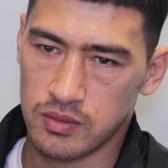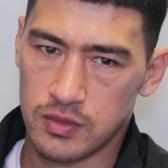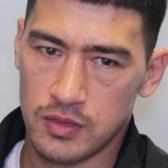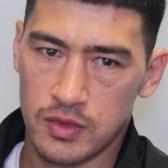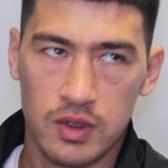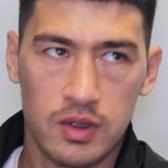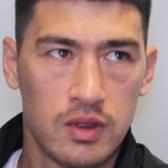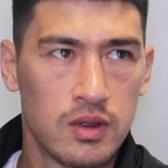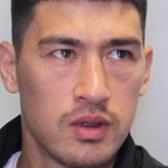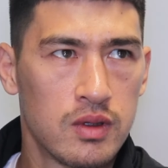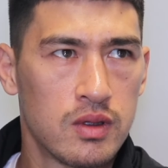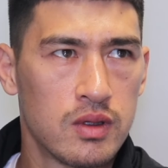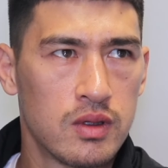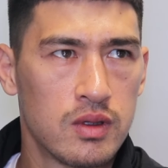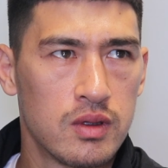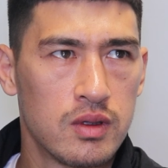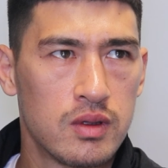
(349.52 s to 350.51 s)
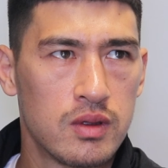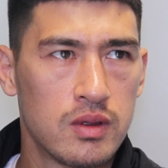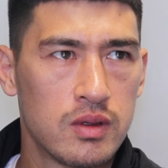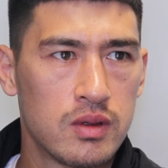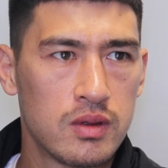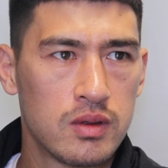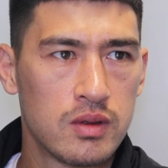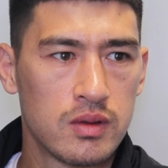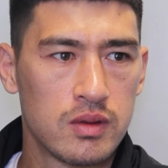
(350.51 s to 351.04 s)

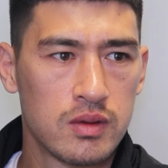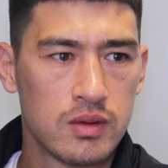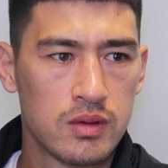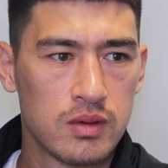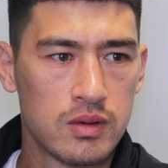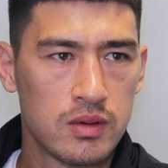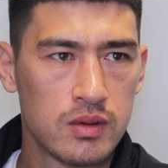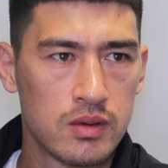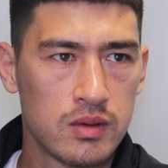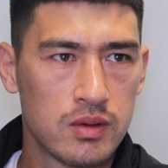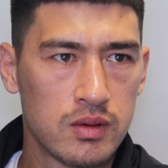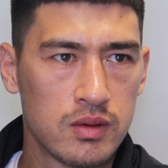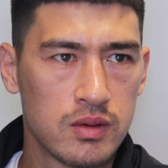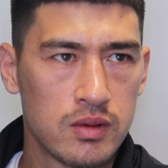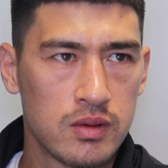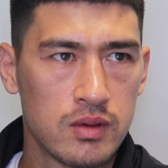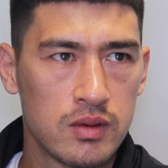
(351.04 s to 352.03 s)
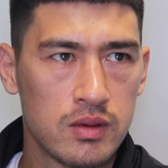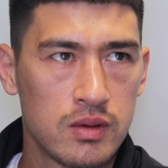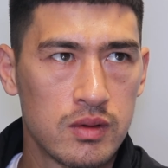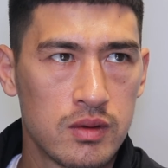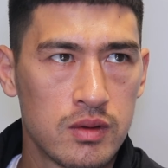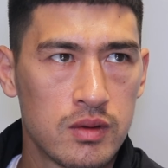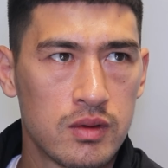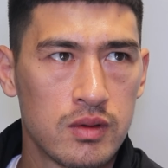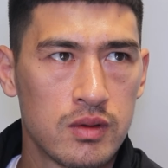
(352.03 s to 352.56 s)

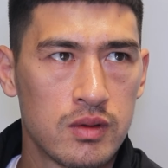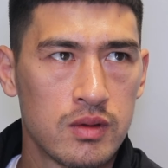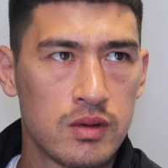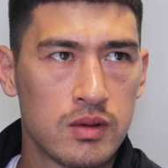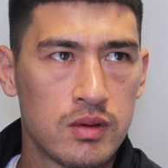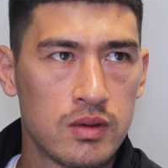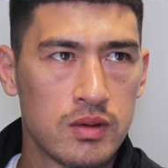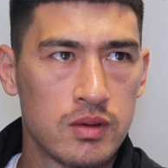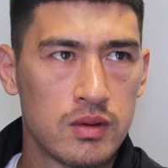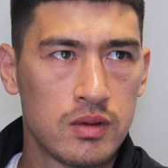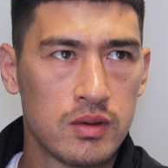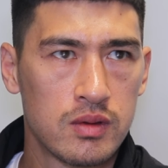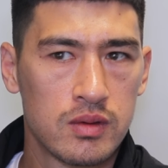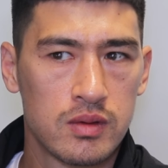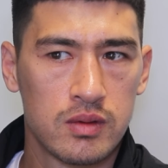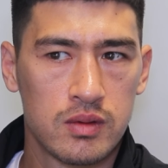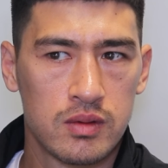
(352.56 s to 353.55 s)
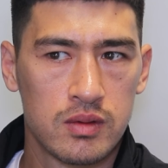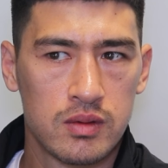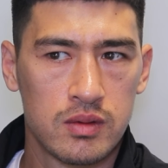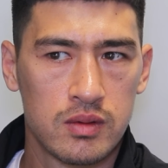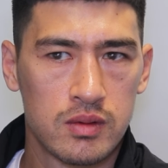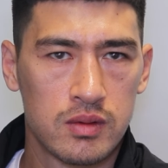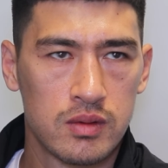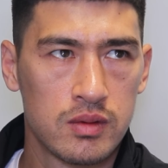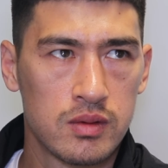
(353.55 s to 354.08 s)

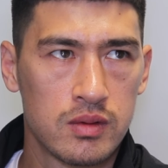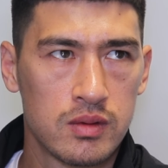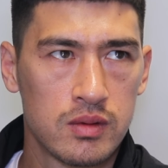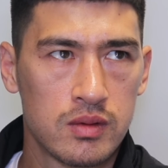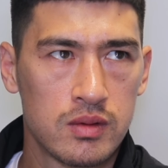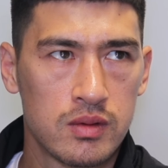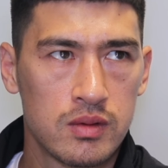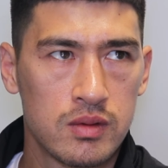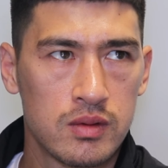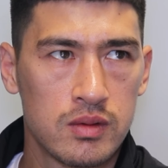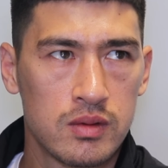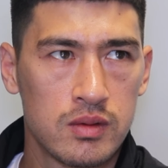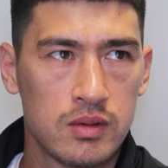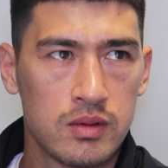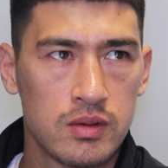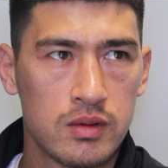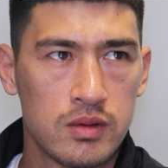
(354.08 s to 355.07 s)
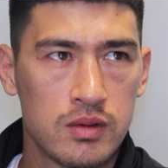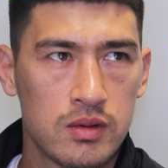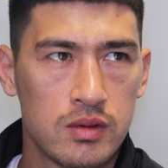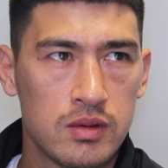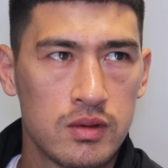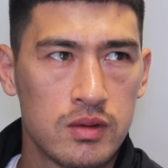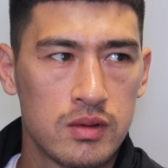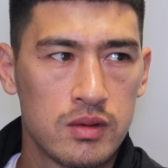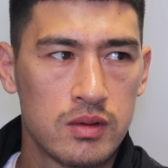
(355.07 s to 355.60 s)

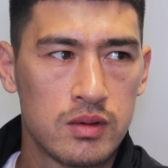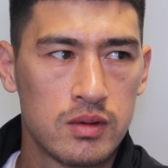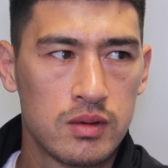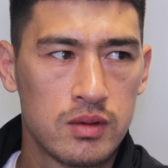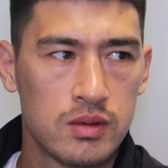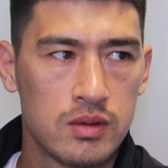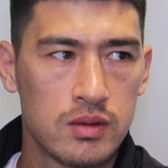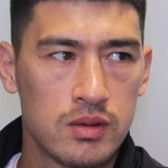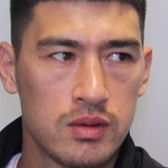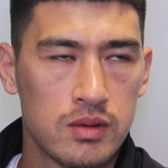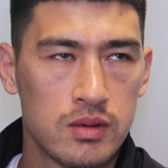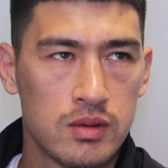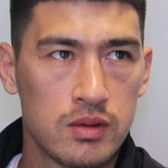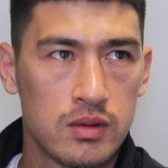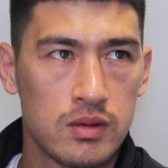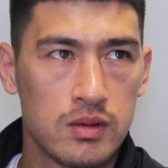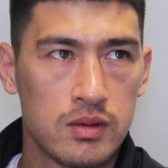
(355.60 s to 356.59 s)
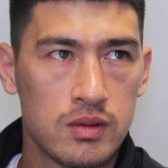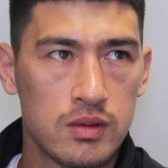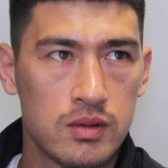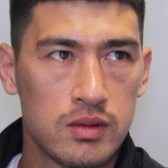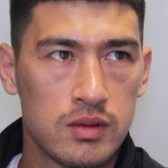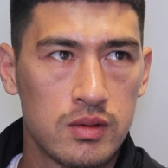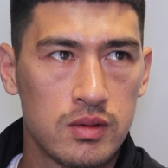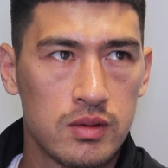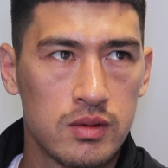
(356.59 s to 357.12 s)

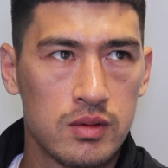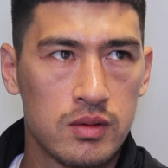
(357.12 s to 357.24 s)
[no speech]